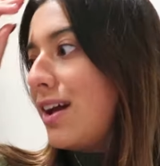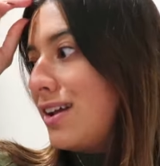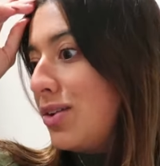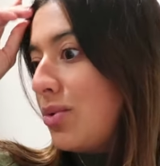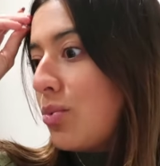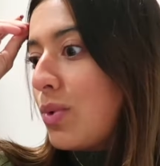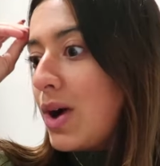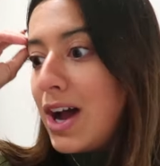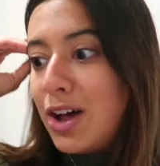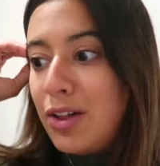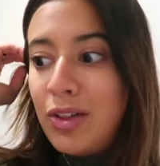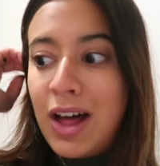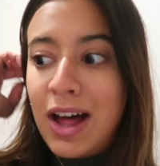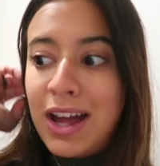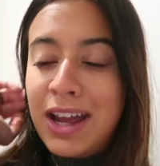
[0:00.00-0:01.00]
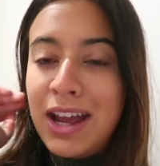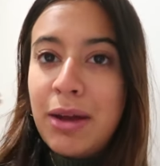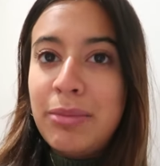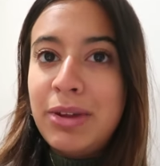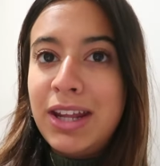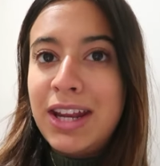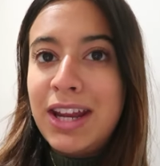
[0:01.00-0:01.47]
And while I
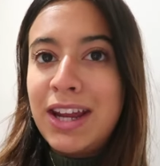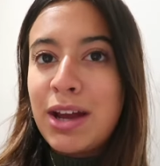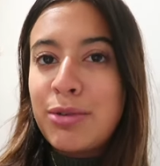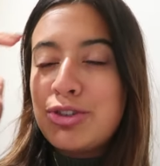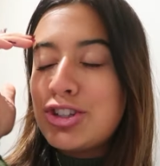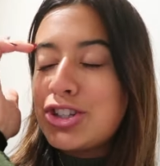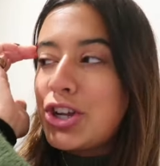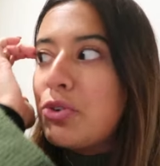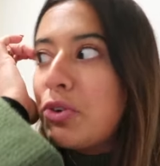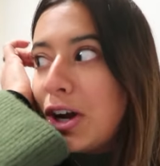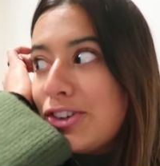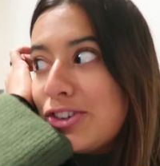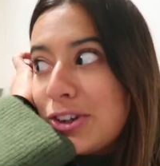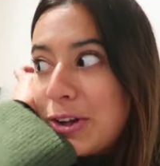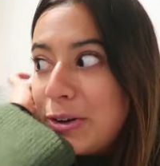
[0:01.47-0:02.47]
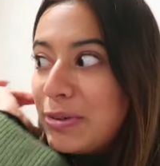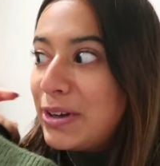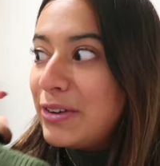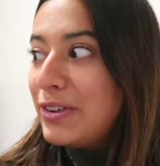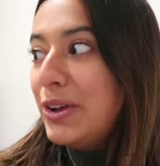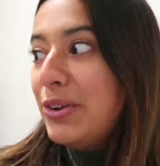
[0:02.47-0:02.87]
am eating, I'm just going to watch a little bit of